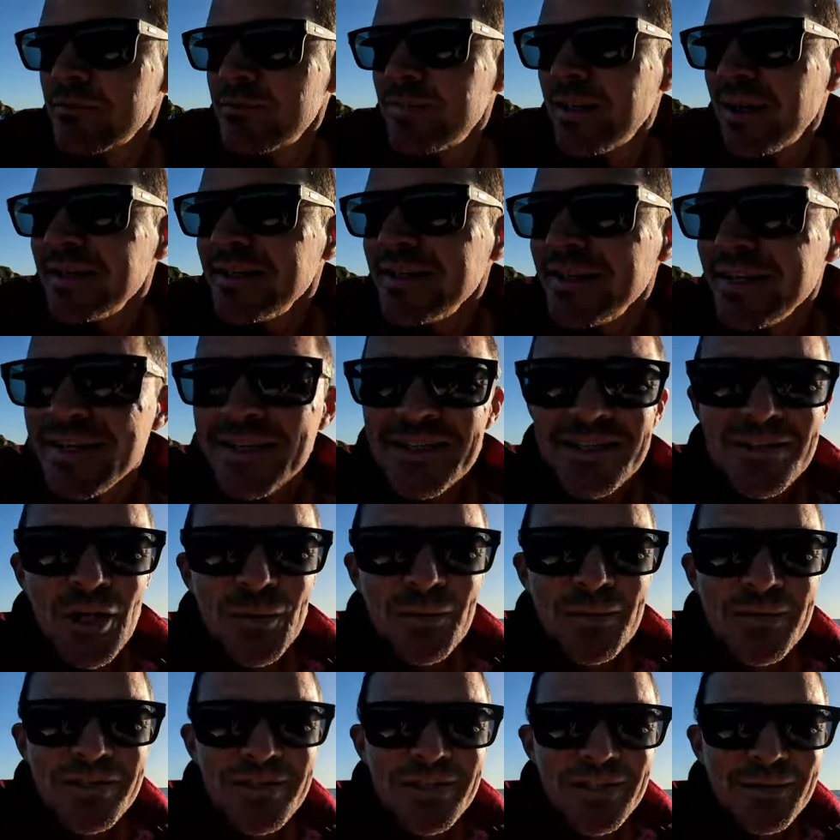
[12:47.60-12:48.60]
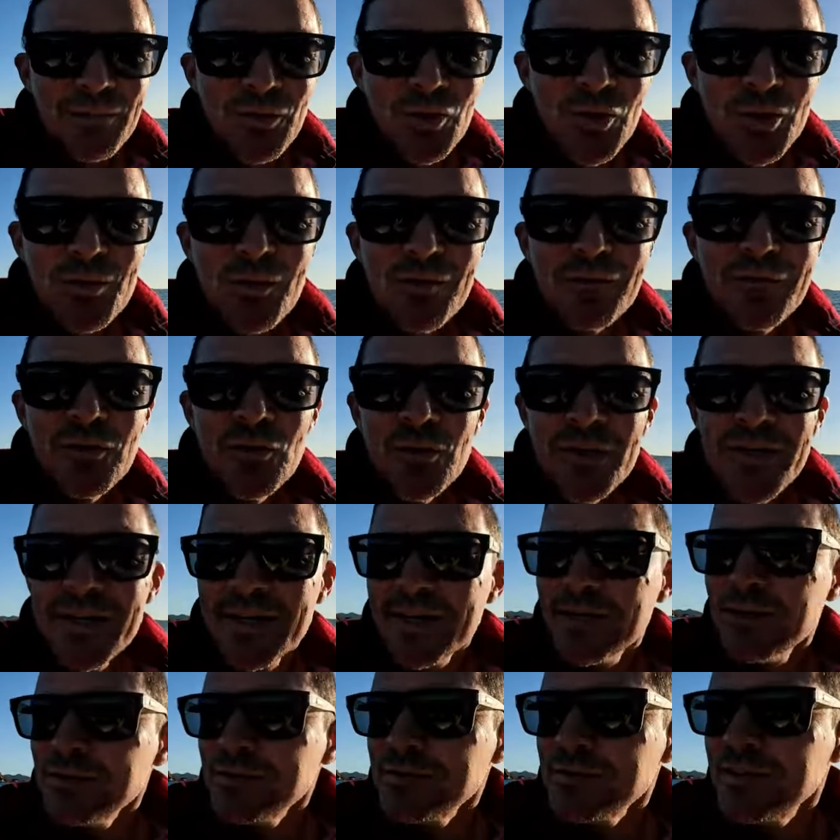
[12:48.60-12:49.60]
Cutting out Thomas in the morning before we
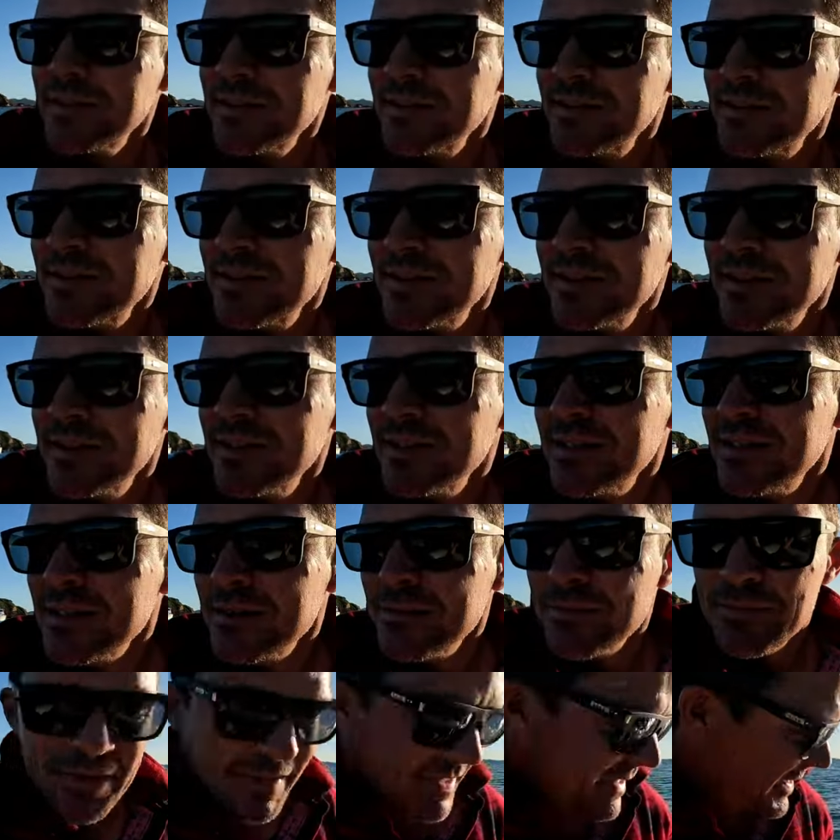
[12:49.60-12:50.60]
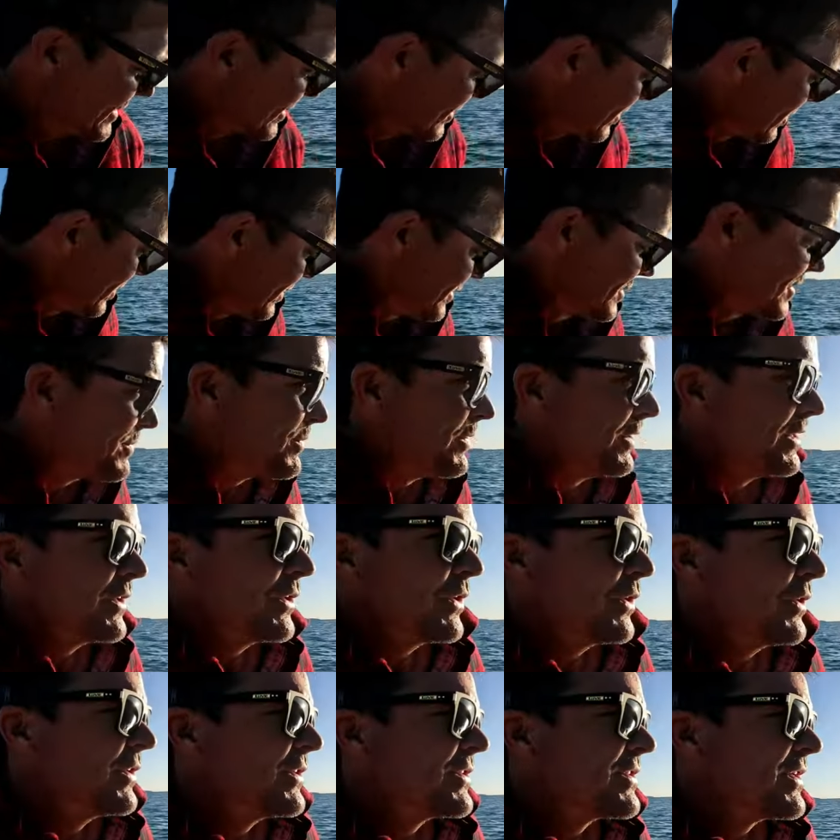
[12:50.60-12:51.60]
head off. yeah, the tide's pretty
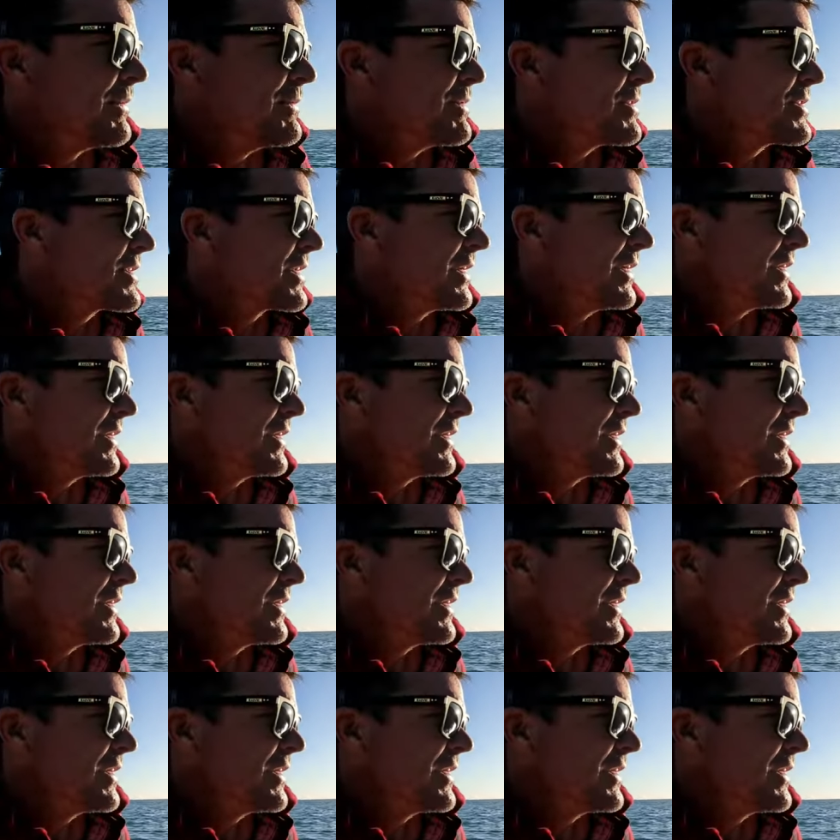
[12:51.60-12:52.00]
good, so I'm just